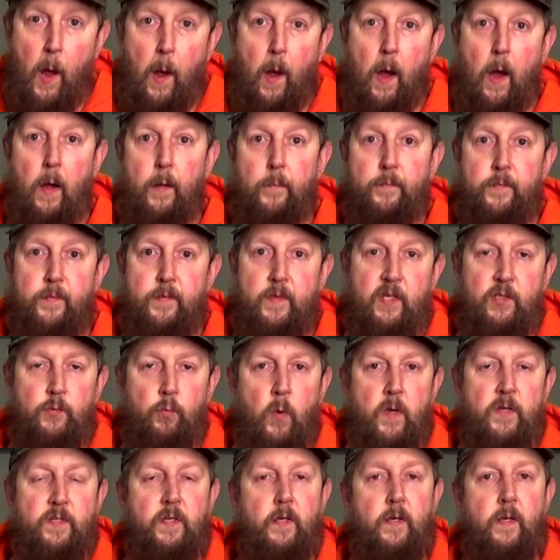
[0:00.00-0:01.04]
Uh, this
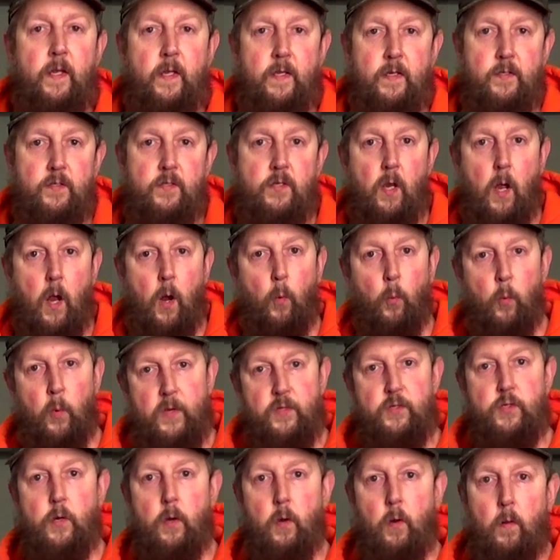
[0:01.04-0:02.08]
wasn't his
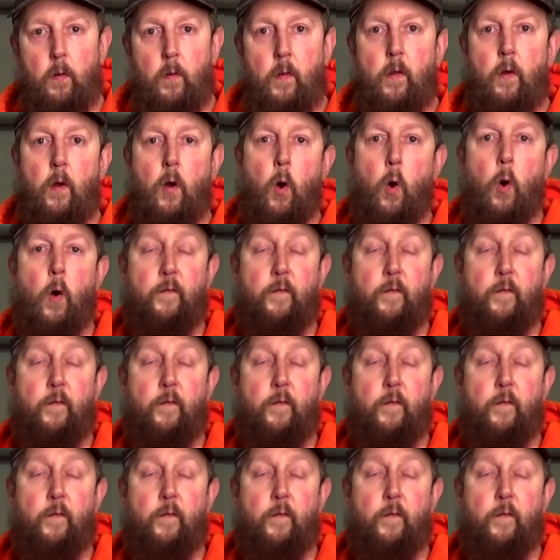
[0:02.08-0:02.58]
original